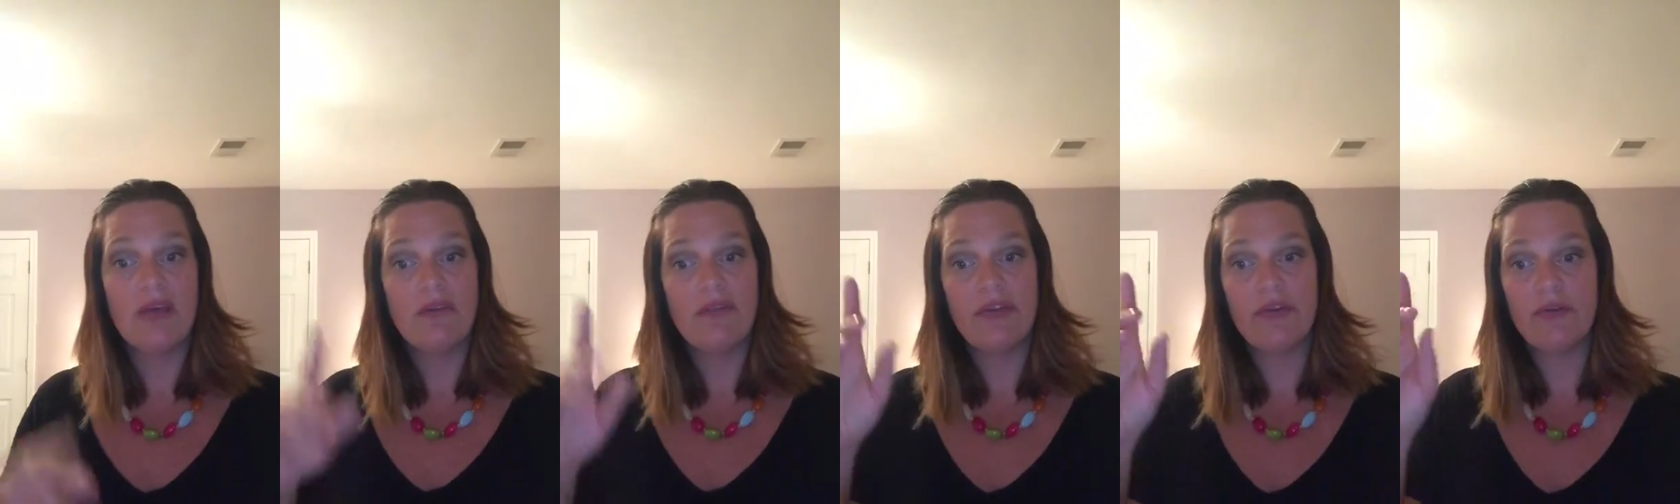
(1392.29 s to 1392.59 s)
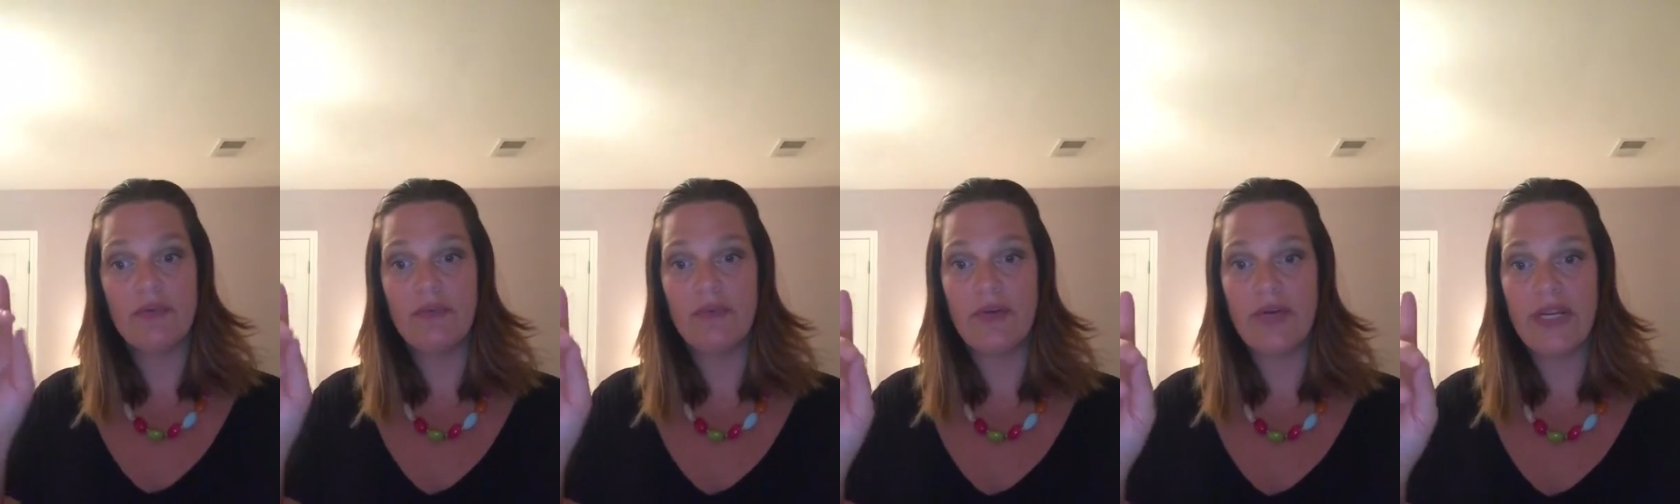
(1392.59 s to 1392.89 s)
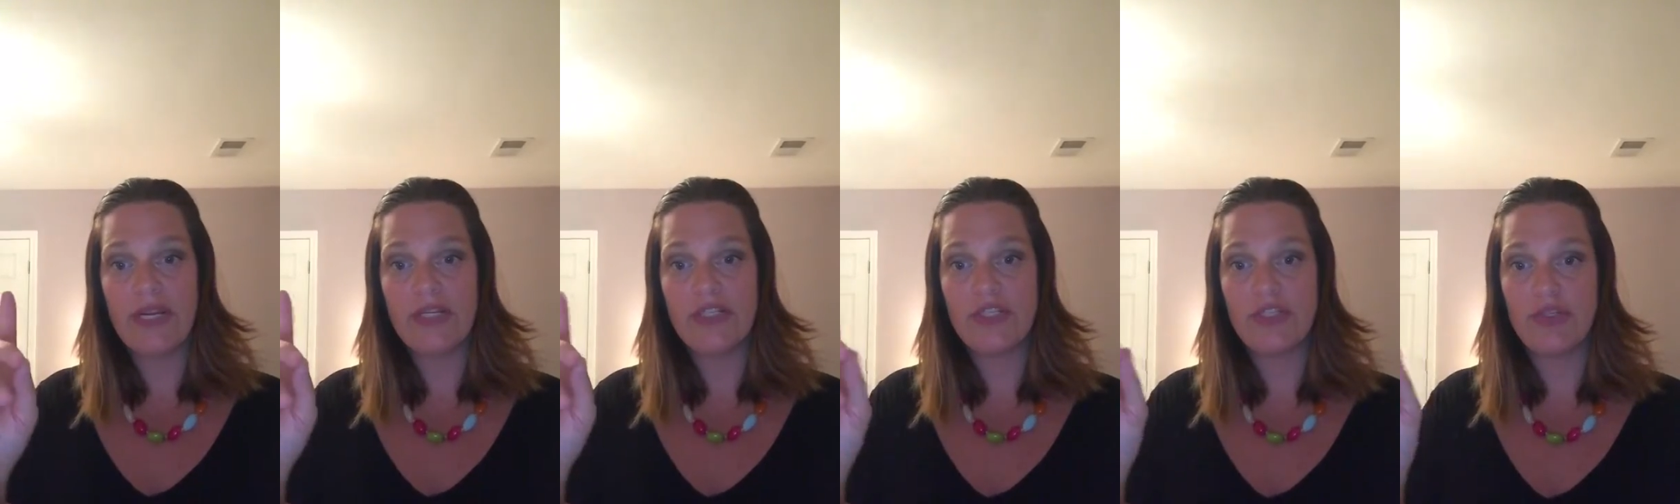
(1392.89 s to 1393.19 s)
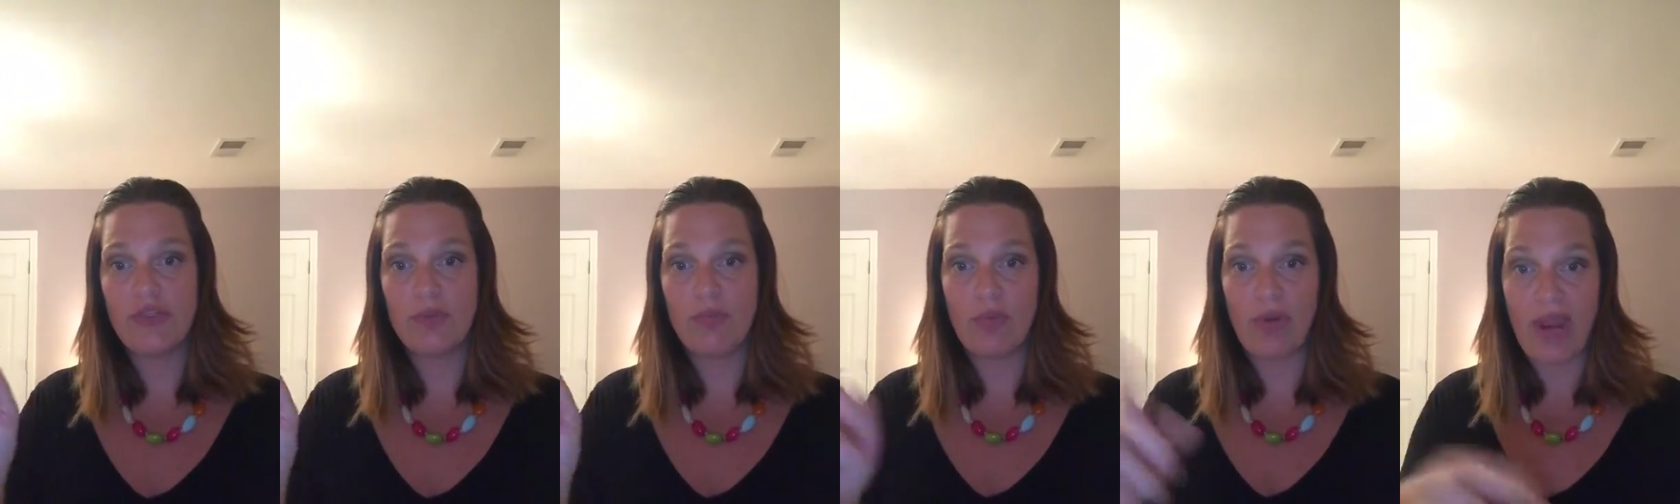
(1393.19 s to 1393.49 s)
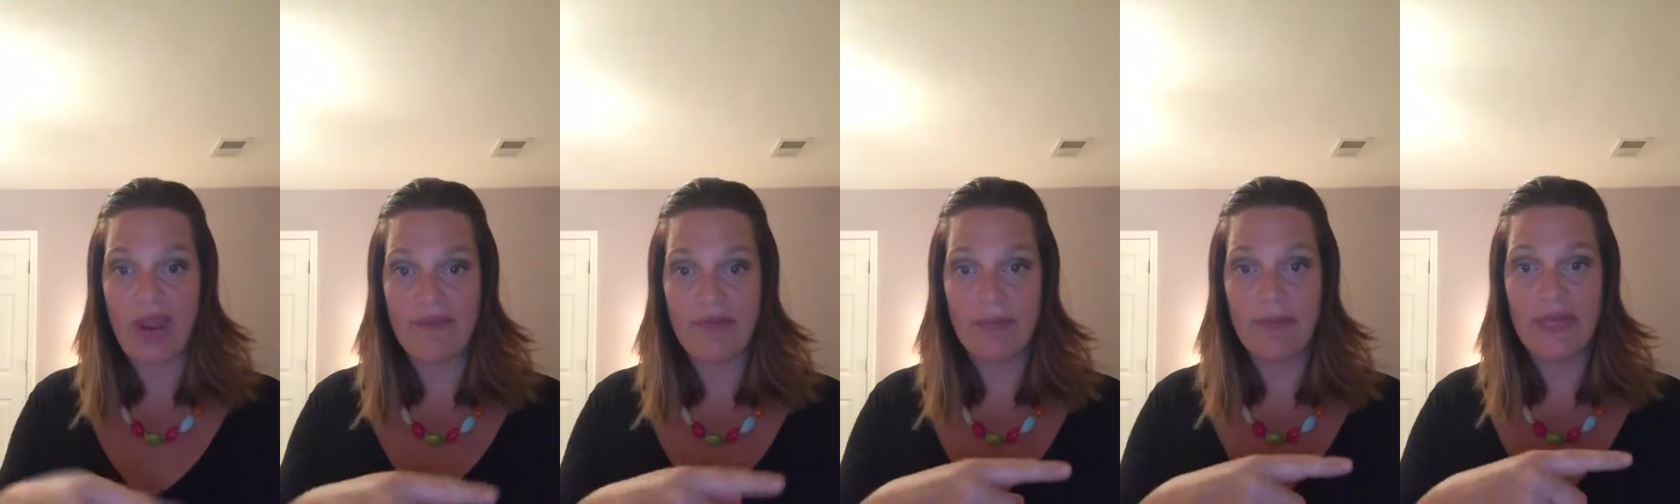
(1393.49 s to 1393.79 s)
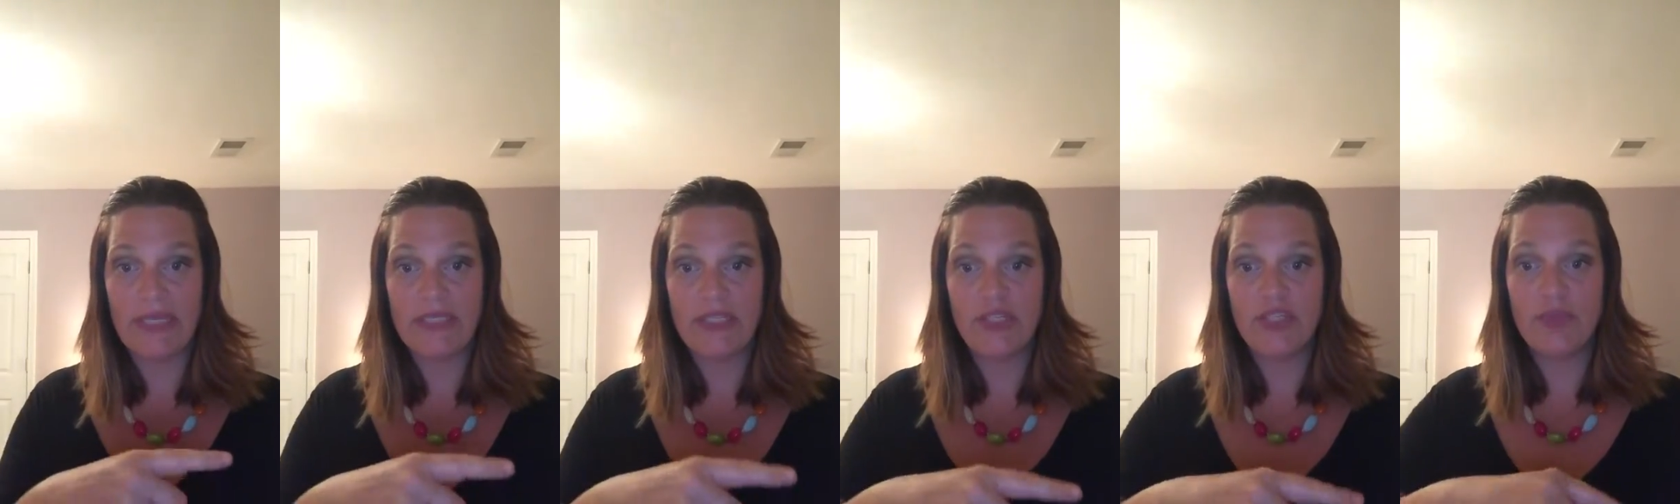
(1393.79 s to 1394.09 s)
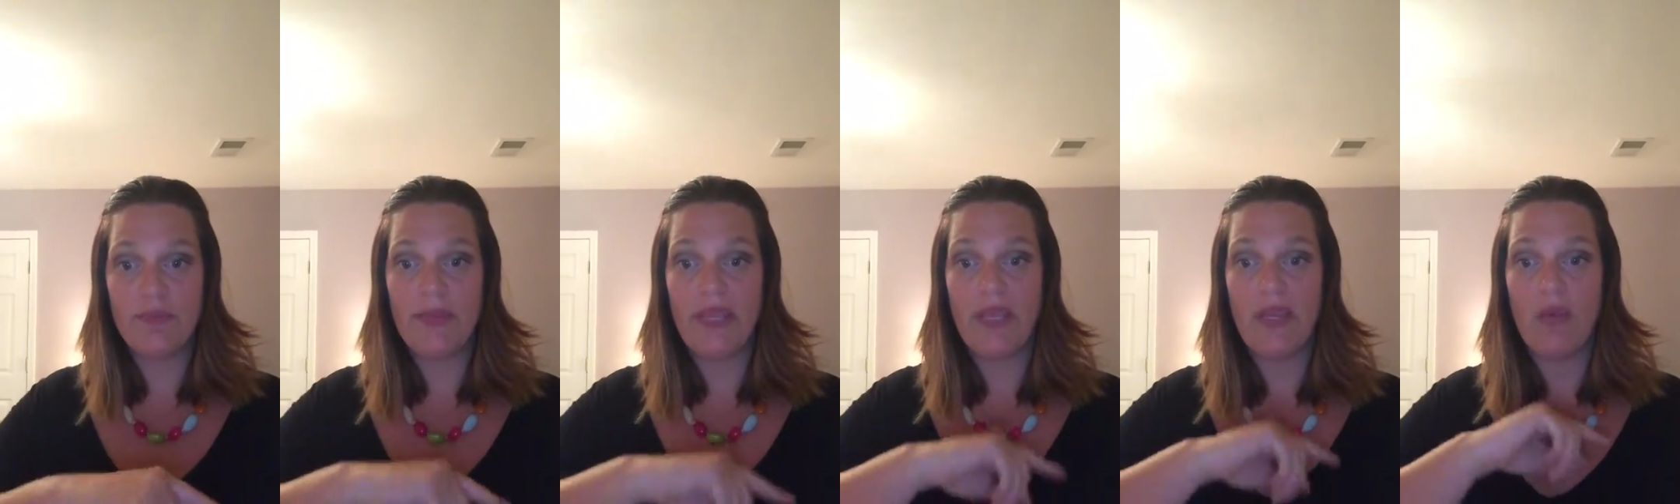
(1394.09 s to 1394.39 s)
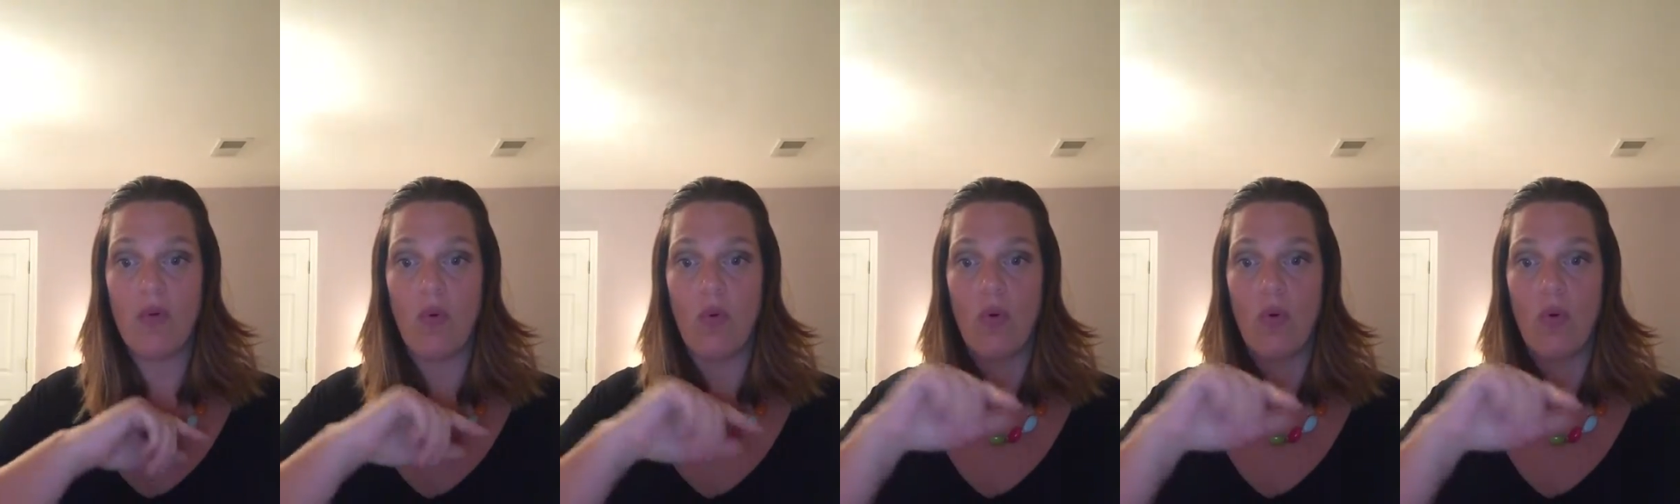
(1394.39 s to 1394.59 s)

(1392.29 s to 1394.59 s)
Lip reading: feel free to private message me